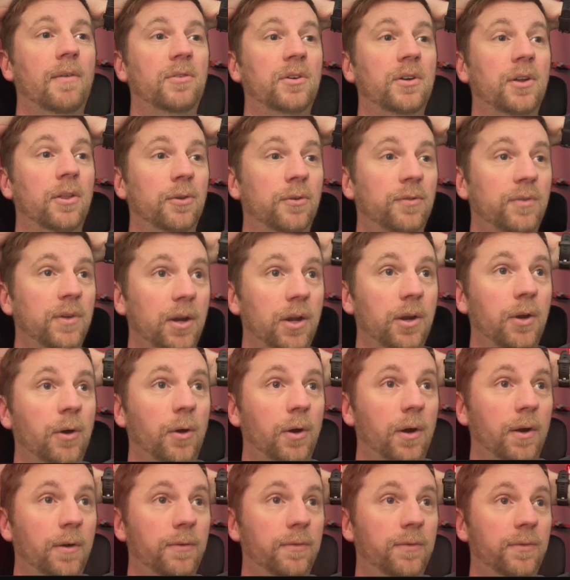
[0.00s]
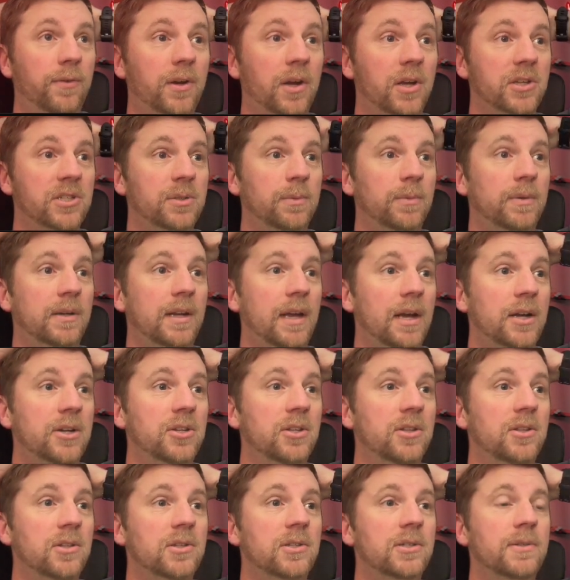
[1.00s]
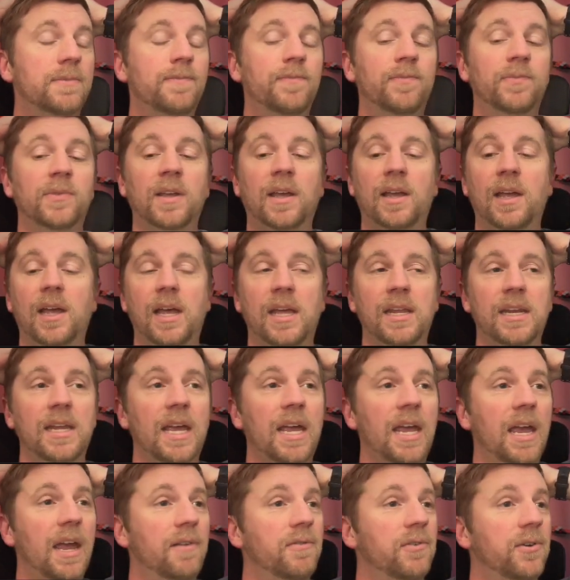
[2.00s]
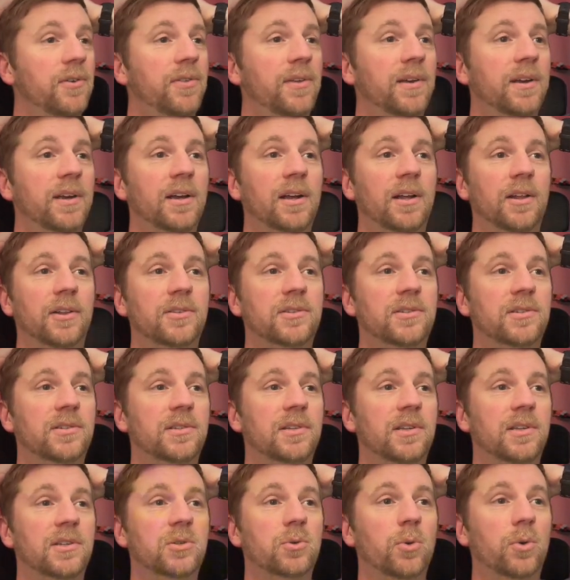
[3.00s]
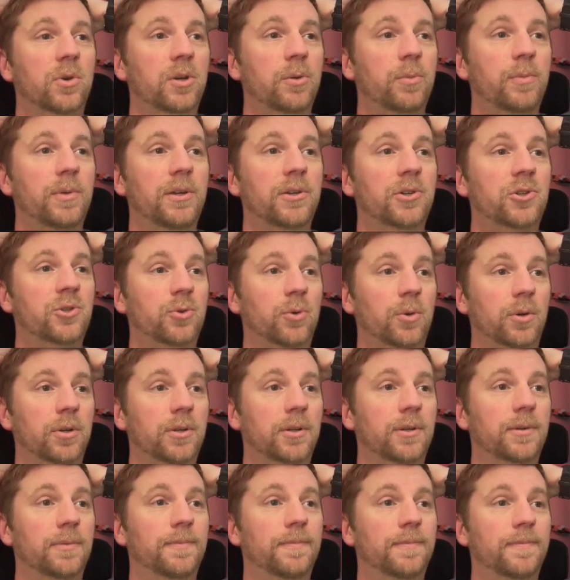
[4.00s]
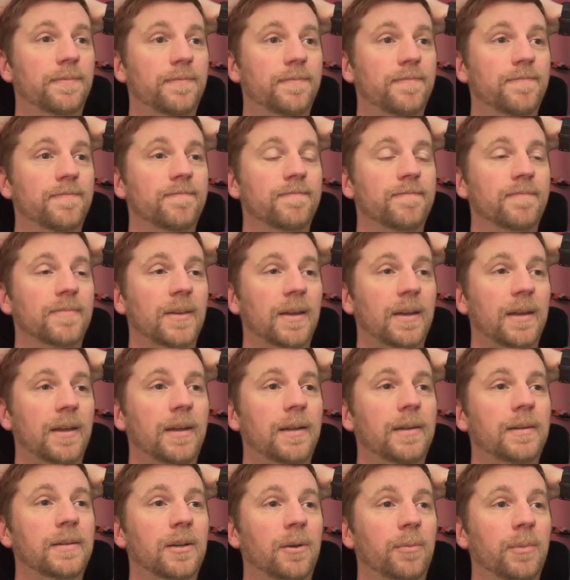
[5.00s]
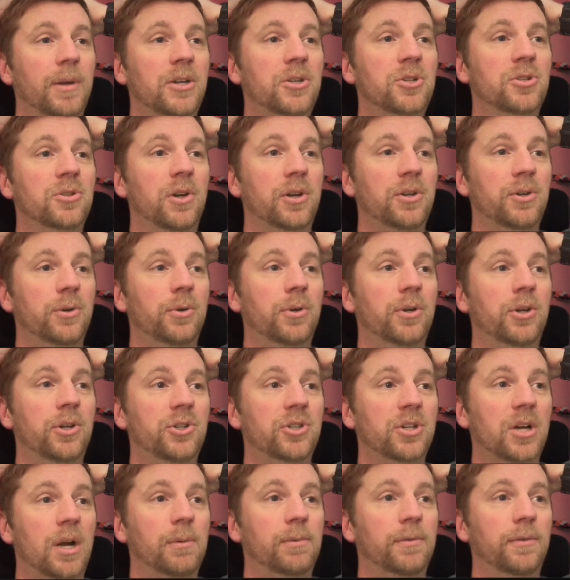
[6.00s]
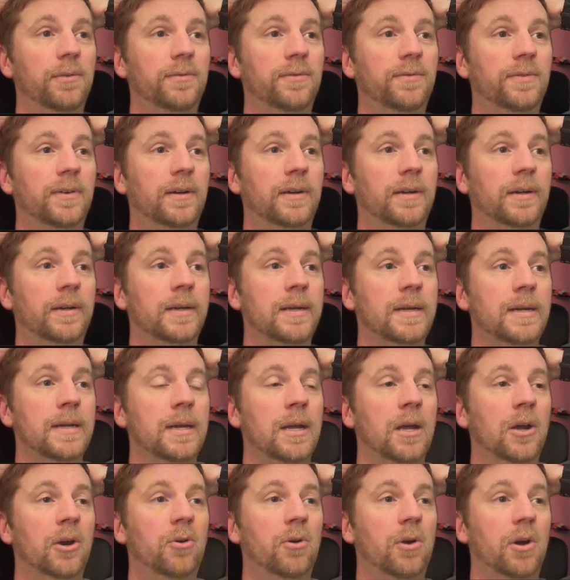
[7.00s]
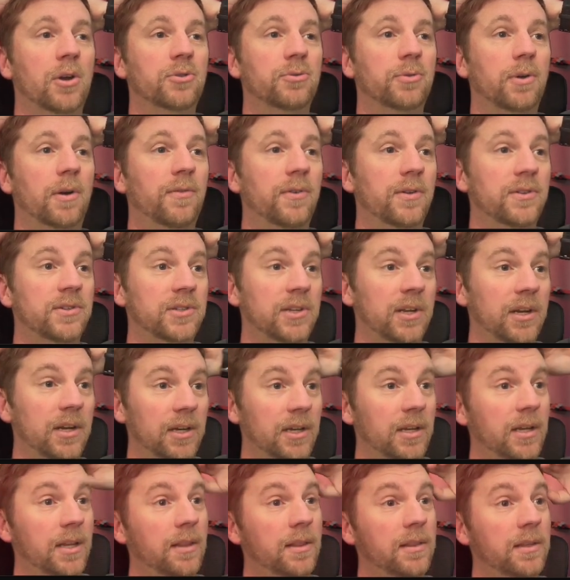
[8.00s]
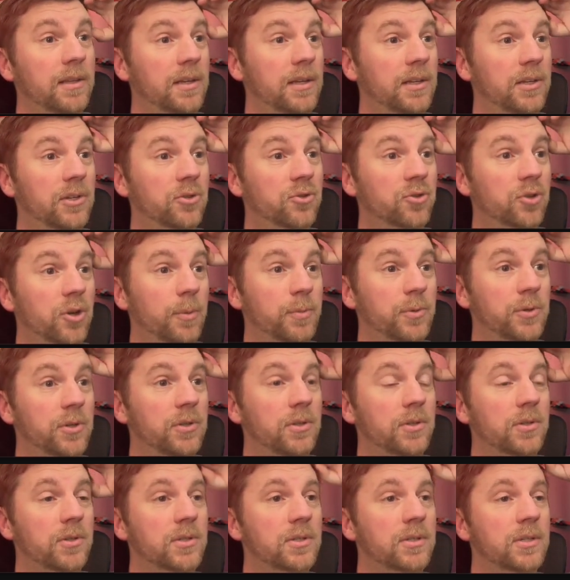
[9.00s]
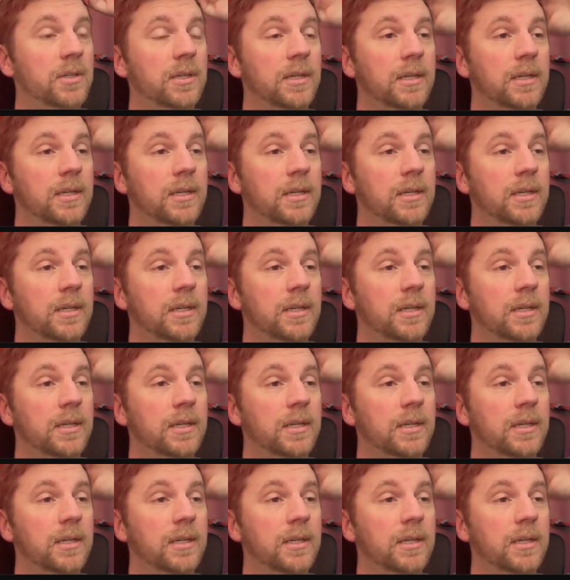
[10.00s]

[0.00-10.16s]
another video of custom connections, and everything else is going to be a short. And I'll make sure I do a good job of cross-referencing in the descriptions.